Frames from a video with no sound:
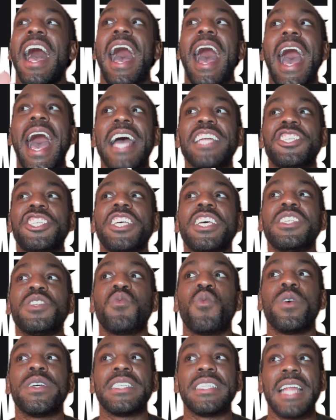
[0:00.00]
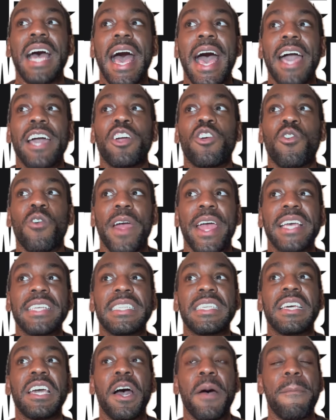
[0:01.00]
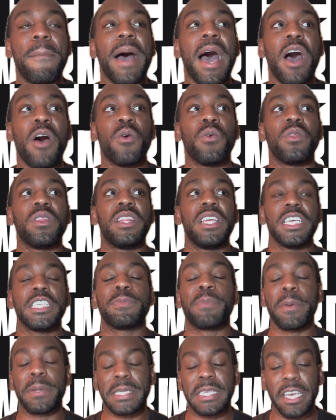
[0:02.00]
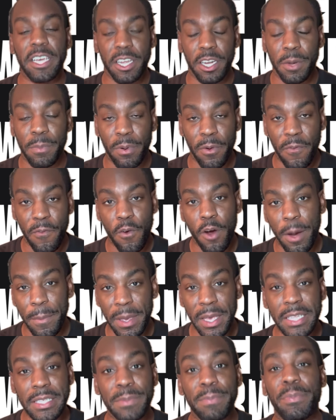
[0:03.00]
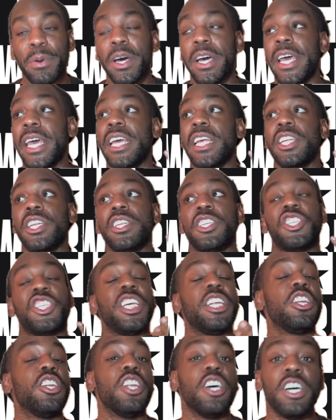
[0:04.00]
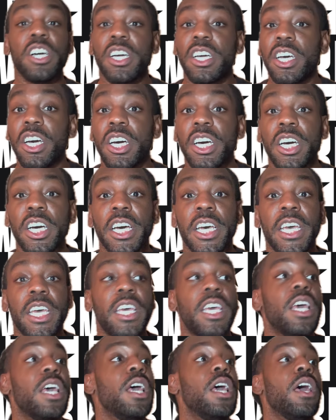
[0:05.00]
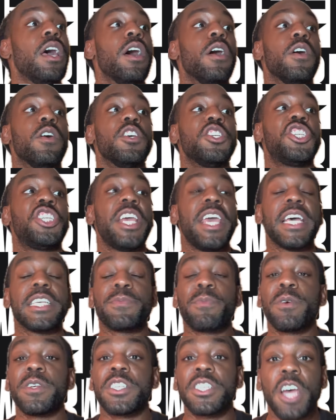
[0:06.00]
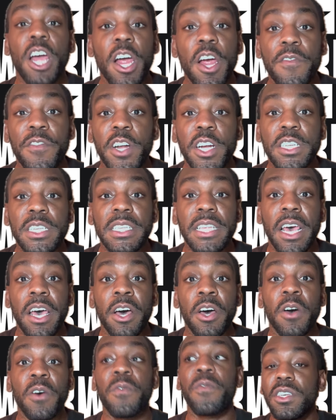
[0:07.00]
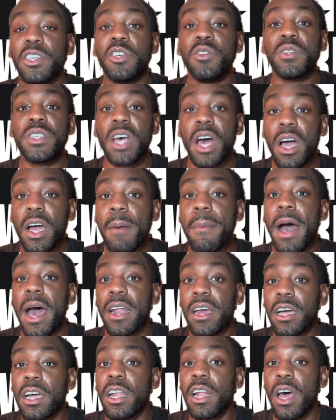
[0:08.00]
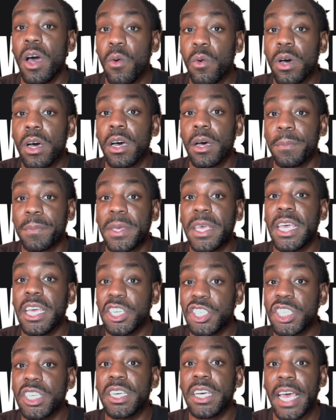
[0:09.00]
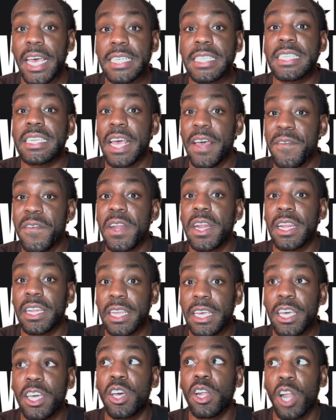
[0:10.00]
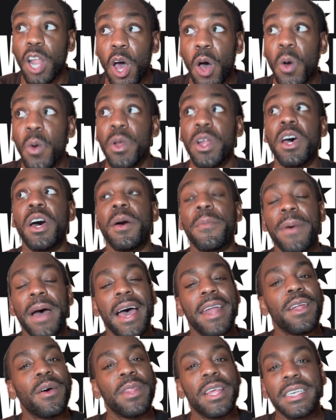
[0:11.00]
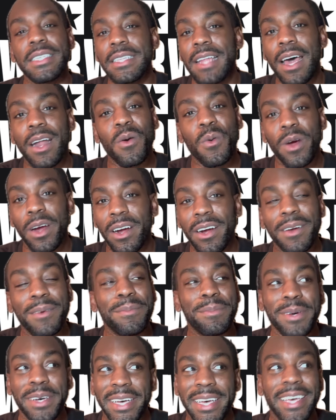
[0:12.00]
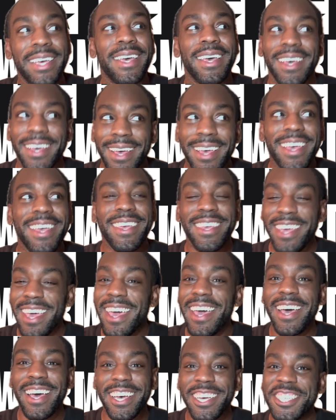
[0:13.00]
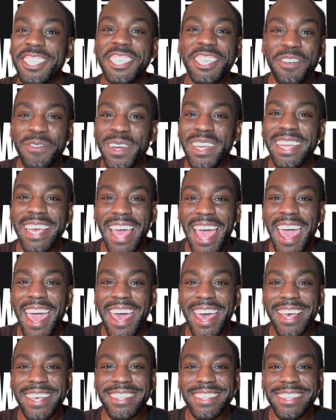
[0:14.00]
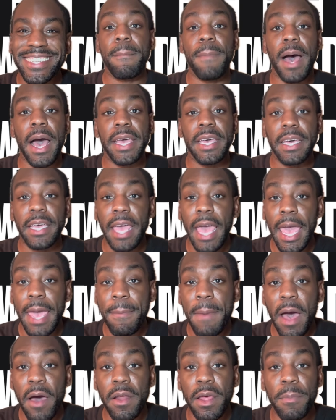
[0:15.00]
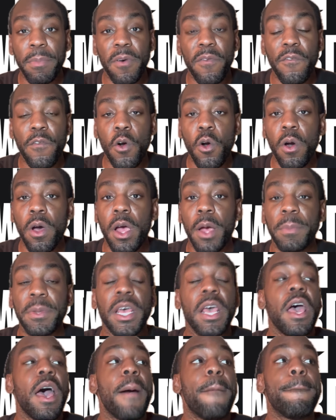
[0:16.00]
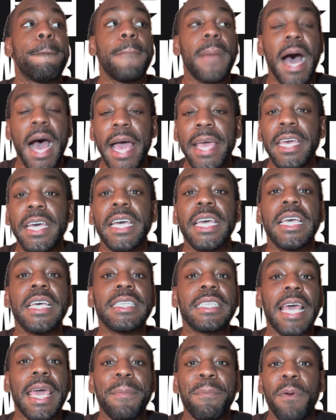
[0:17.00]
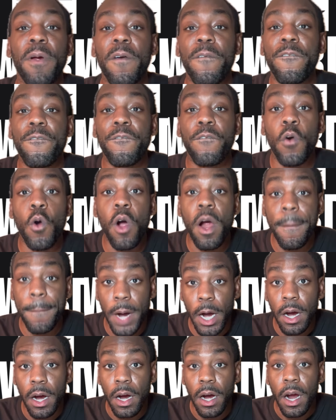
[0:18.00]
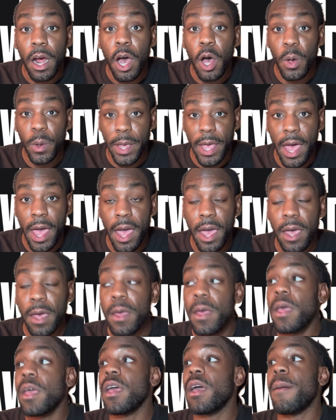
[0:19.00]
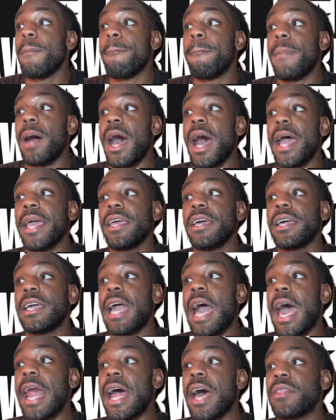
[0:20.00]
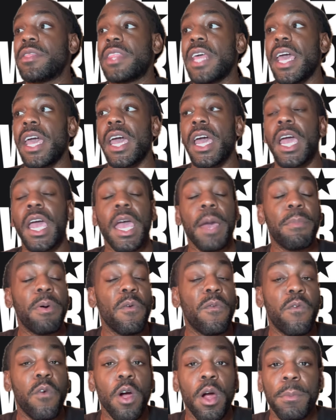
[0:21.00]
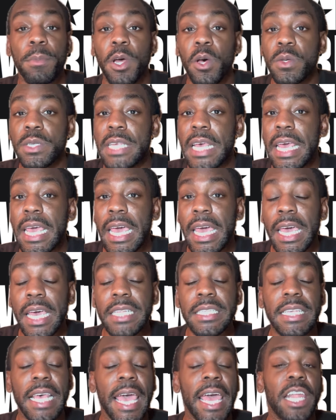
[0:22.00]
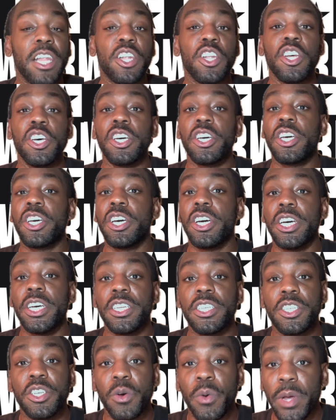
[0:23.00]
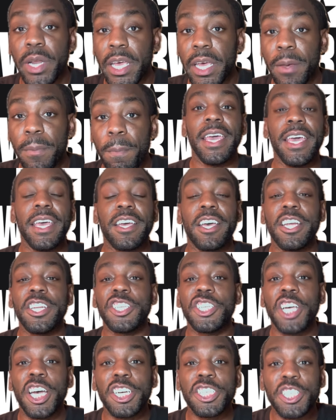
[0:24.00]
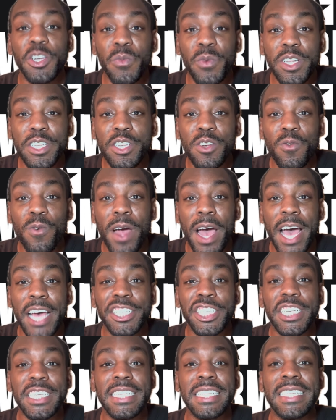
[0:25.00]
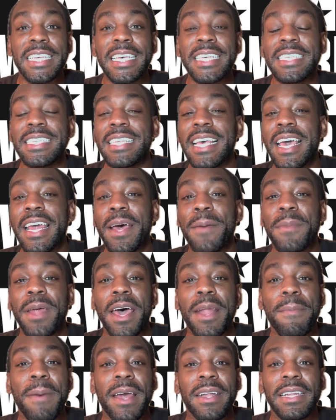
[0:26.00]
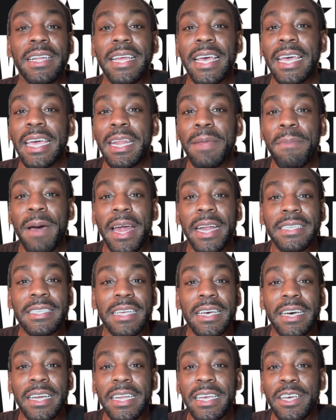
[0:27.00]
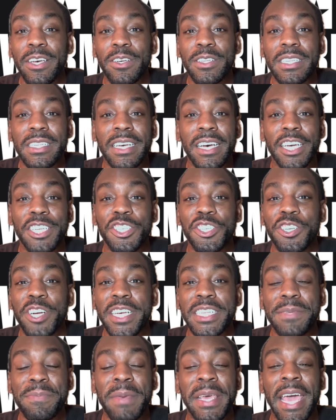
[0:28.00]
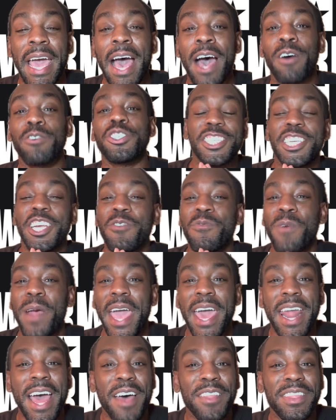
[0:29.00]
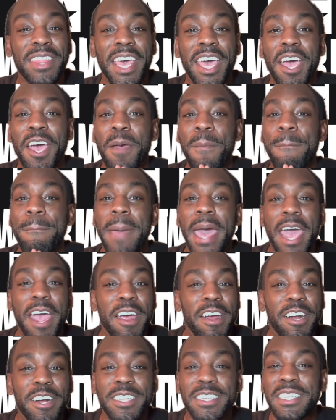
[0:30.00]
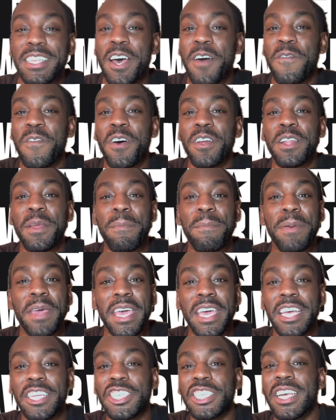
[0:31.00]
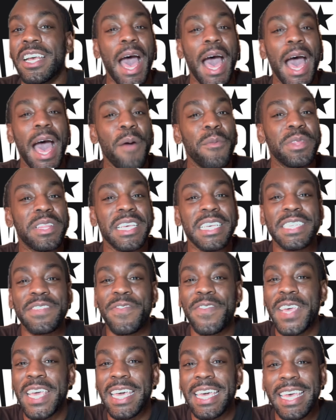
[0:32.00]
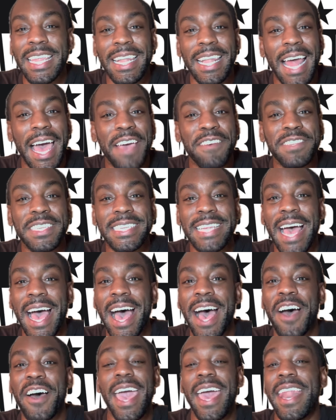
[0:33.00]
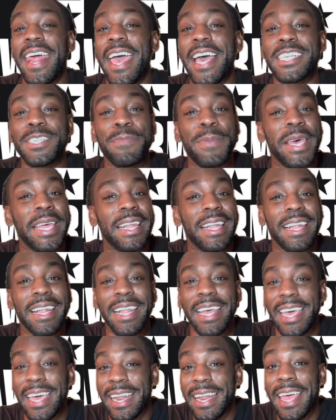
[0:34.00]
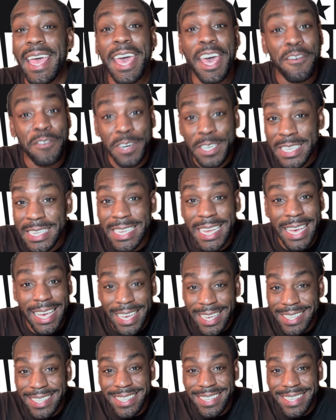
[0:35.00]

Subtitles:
I just was not crazy about this particular performance. But she looked good. She has preserved herself. You talk about a glow up. Keyshia has definitely glown up. I know that's not a word, but yeah, she really has. Maya came out and performed. Maya is a performer, okay? Maya got out there and performed those hits and looked good doing it. In conjunction with Taraji, sis said, I'm not about to let anybody's unhealed son stress me out. She ran out there, married herself on the beach, got with this vegan lifestyle, and has been lit ever since.